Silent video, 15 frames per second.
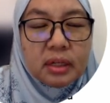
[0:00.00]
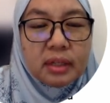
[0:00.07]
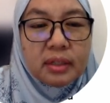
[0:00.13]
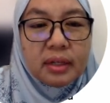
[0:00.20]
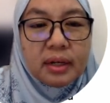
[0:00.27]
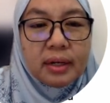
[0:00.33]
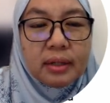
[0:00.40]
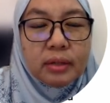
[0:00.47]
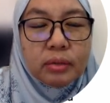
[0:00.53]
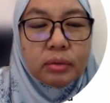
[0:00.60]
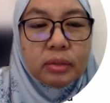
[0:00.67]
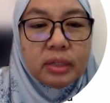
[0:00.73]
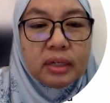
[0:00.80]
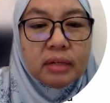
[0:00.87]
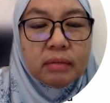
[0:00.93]
they are
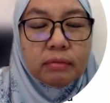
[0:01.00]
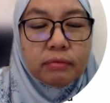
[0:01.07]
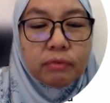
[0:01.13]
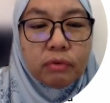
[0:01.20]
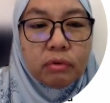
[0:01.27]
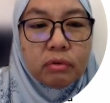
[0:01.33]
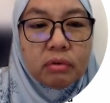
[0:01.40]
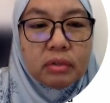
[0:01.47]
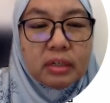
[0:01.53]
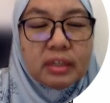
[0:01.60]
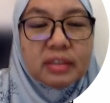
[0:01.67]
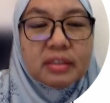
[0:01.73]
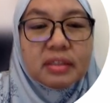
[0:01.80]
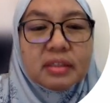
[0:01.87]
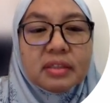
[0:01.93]
looking for
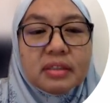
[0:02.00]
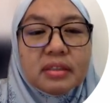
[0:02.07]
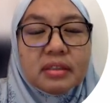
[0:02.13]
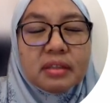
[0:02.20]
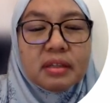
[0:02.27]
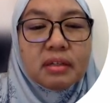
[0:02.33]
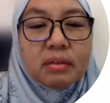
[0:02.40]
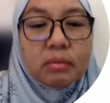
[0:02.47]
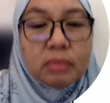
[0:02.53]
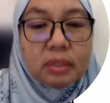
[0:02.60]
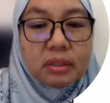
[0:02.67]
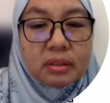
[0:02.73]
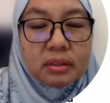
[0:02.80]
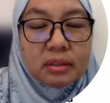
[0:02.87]
interesting work.